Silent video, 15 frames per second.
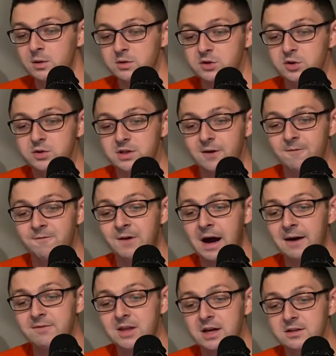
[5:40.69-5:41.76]
was losing
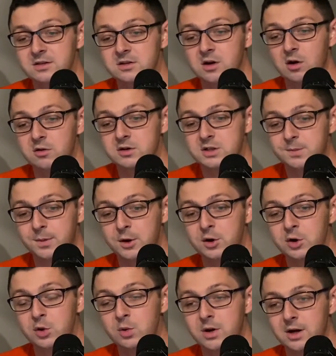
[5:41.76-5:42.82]
$5,000 per
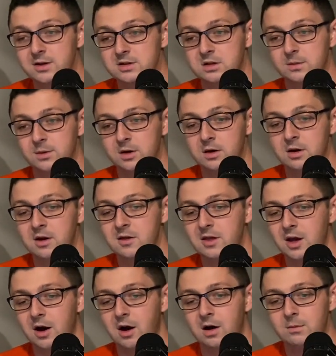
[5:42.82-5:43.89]
new customer they
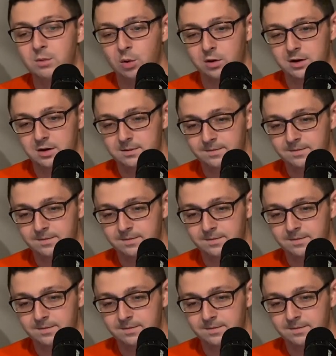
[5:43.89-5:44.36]
onboarded.